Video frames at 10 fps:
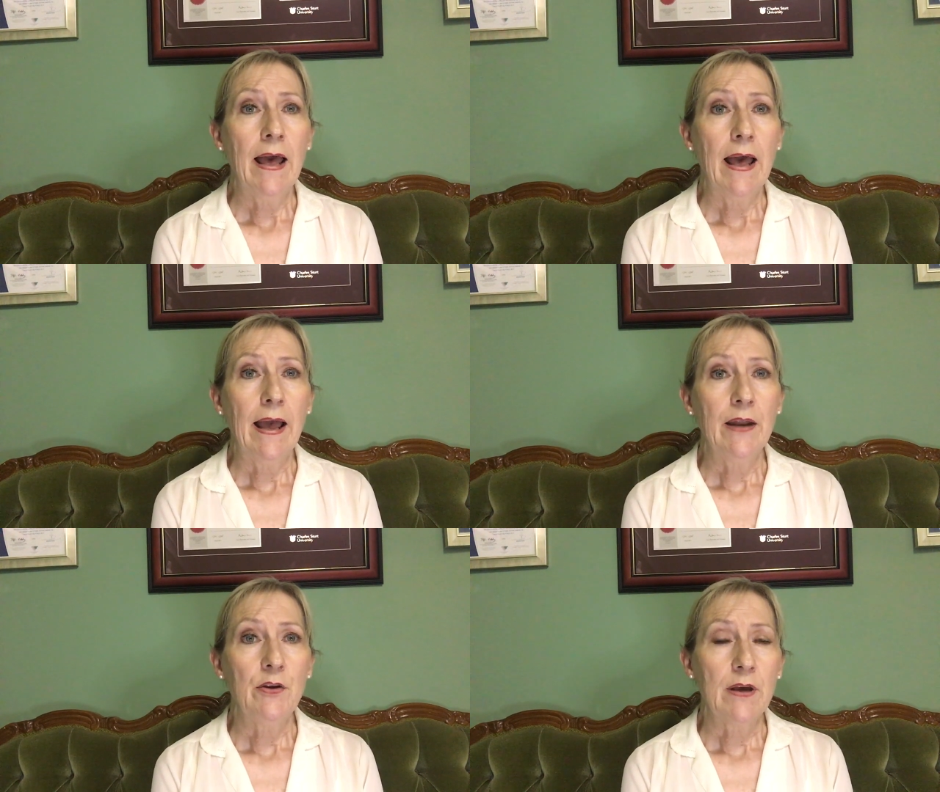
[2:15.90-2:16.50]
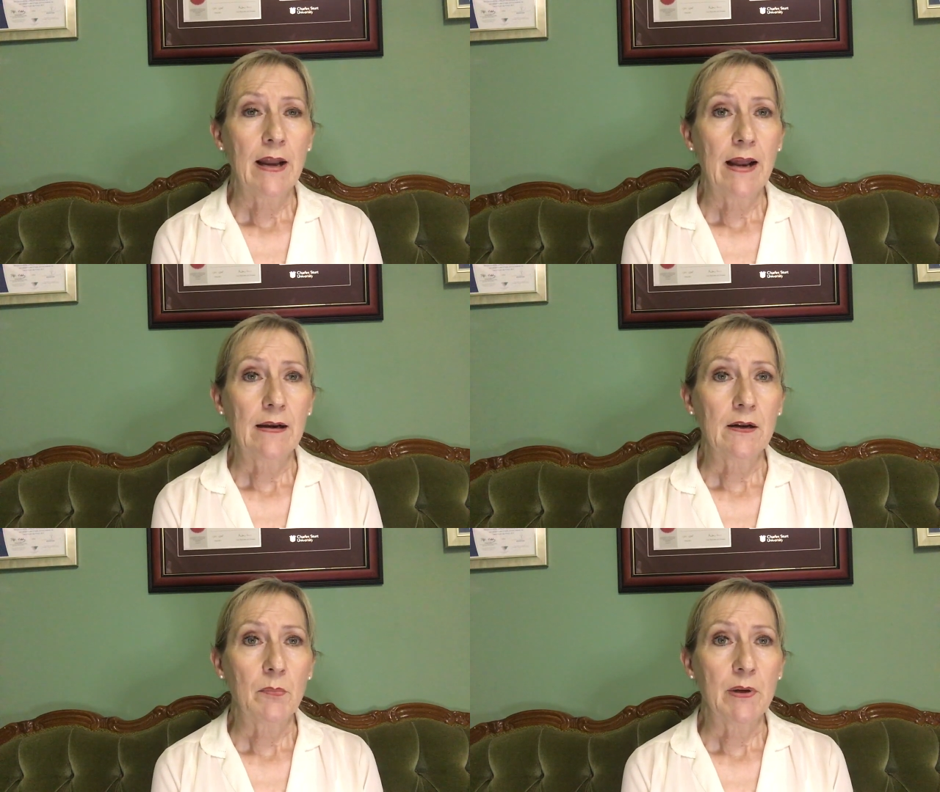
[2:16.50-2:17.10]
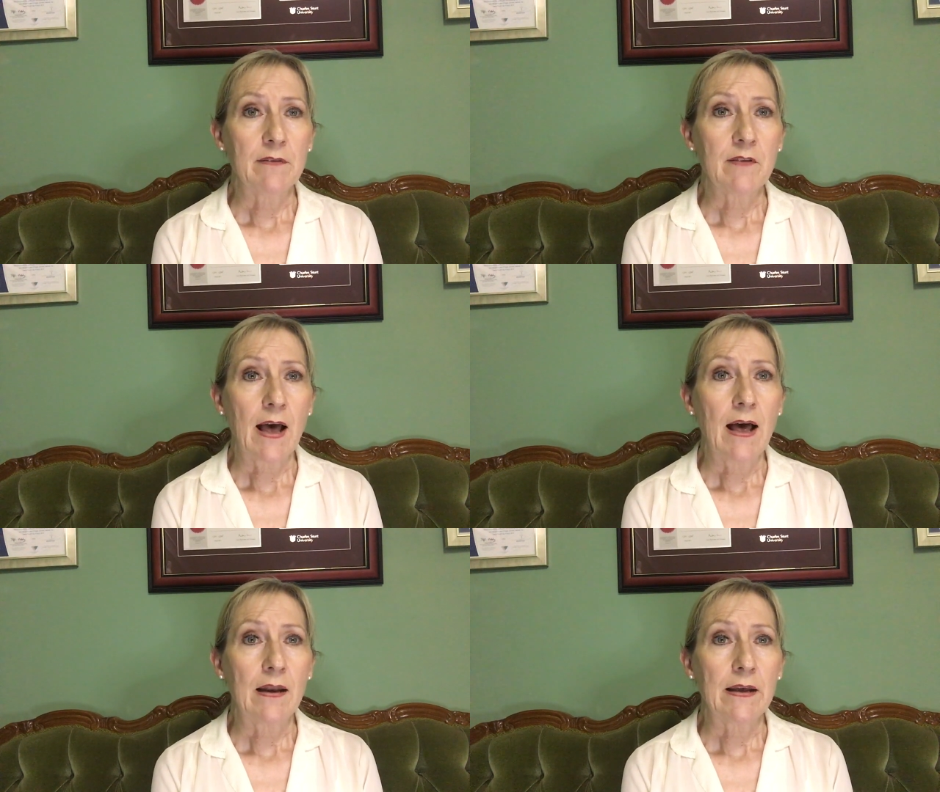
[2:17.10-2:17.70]
and you can add a little bit of
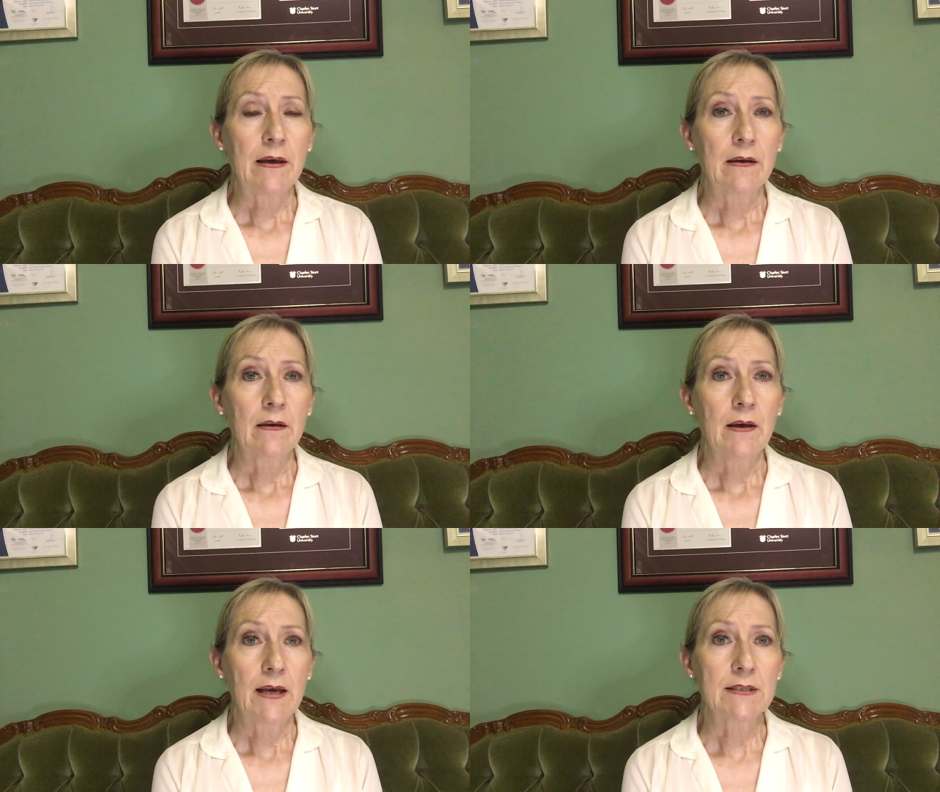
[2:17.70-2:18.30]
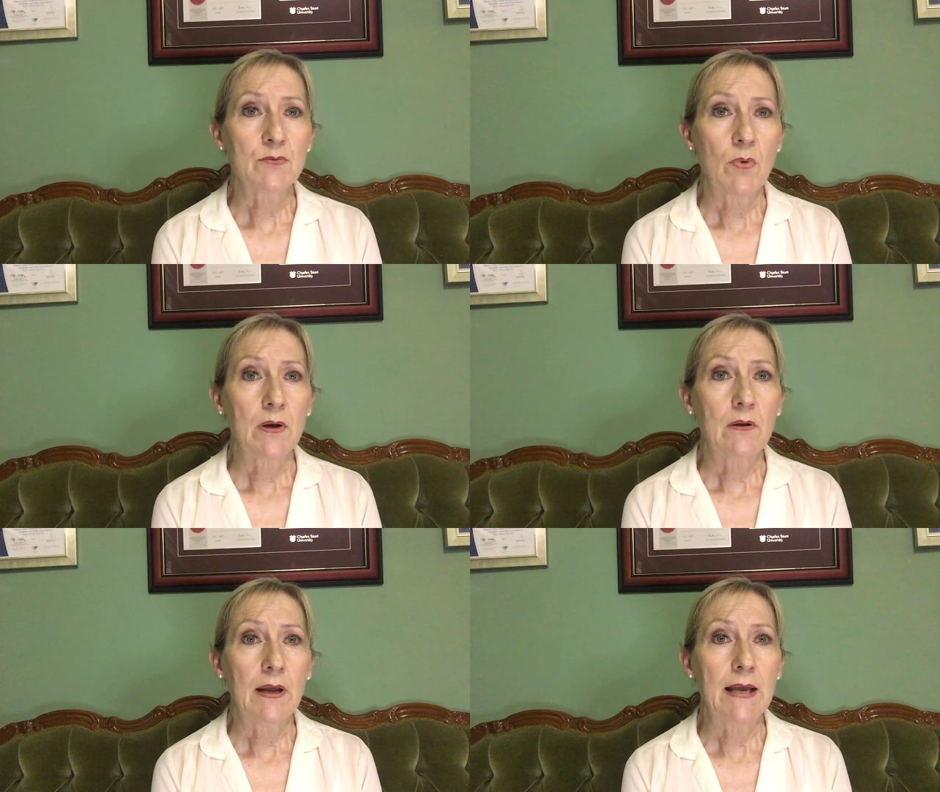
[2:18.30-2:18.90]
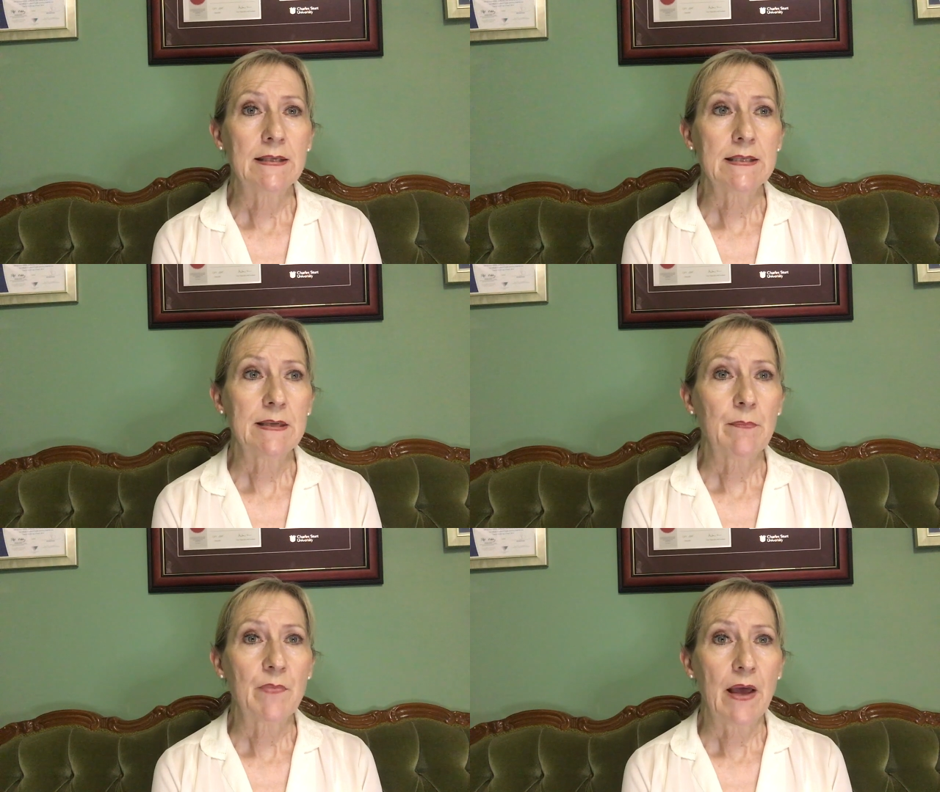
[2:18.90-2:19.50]
garlic as well and
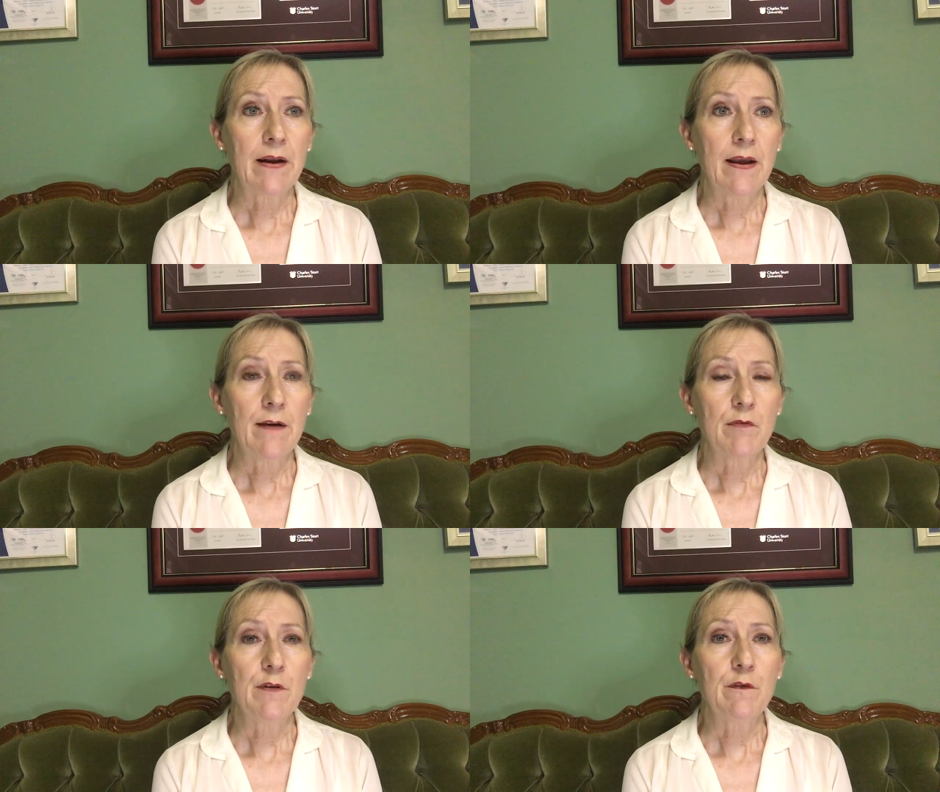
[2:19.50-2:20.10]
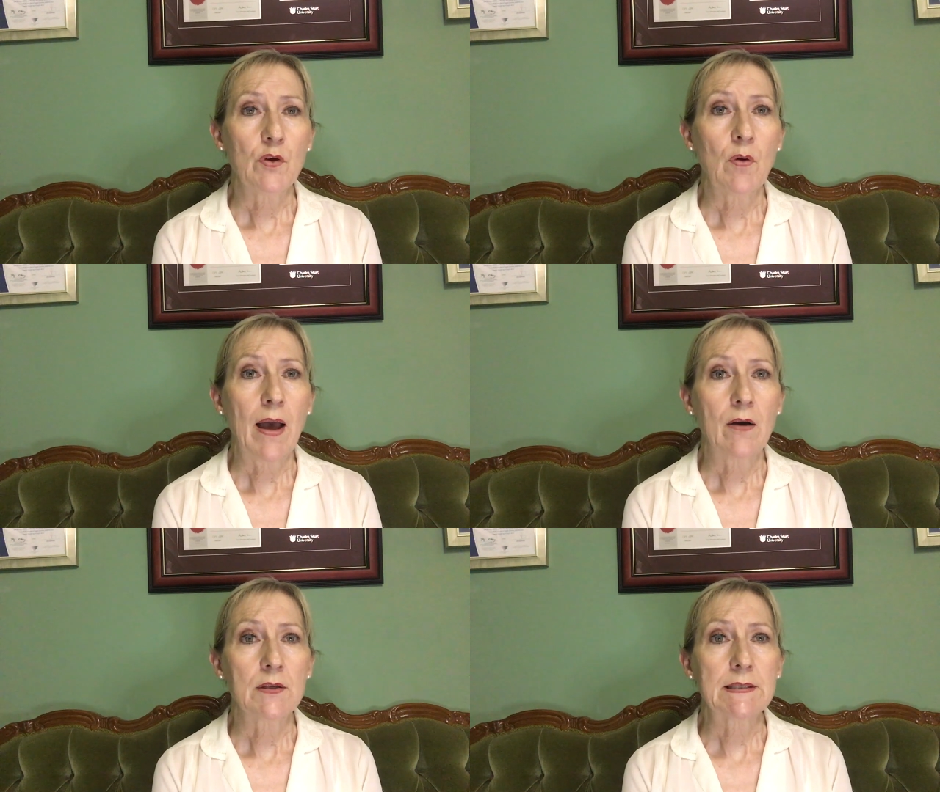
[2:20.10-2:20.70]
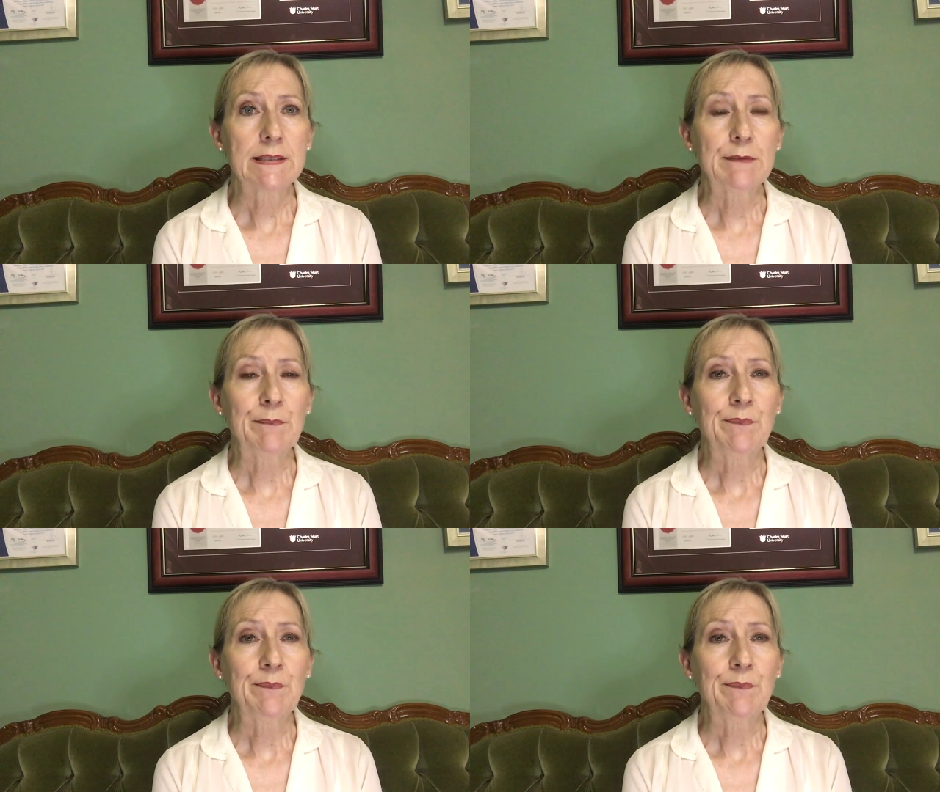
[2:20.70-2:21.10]
sip that every few hours.